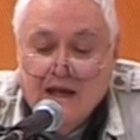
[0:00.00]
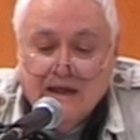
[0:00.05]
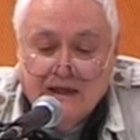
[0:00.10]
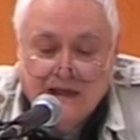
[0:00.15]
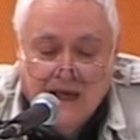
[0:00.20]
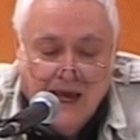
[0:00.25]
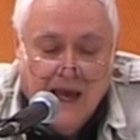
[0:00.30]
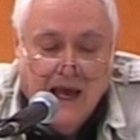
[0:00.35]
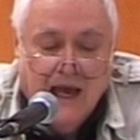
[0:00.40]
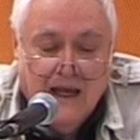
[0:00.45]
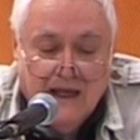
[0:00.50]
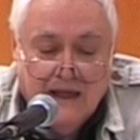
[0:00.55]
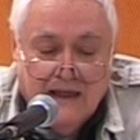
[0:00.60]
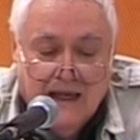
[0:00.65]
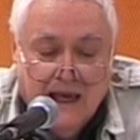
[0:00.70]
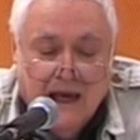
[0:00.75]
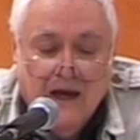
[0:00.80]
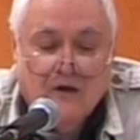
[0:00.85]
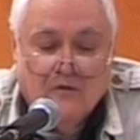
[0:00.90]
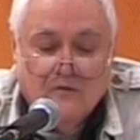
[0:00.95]

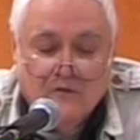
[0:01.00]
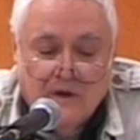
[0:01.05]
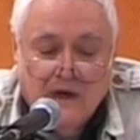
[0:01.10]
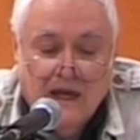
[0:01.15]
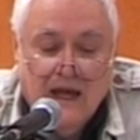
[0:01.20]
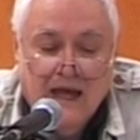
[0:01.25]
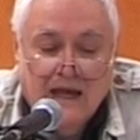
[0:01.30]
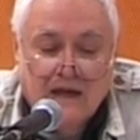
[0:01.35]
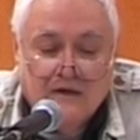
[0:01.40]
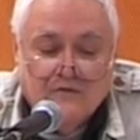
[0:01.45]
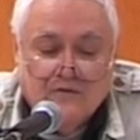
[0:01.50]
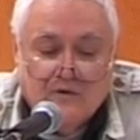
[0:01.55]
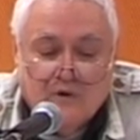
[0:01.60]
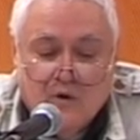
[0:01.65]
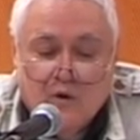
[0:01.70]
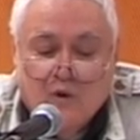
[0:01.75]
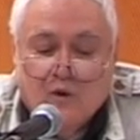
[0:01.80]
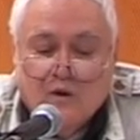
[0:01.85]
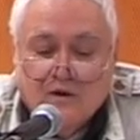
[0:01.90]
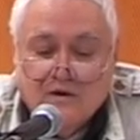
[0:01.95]
Calvin had, of
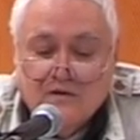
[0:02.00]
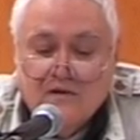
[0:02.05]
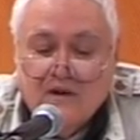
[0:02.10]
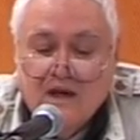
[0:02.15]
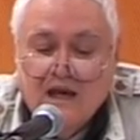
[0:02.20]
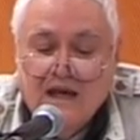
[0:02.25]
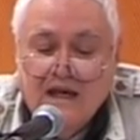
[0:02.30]
course,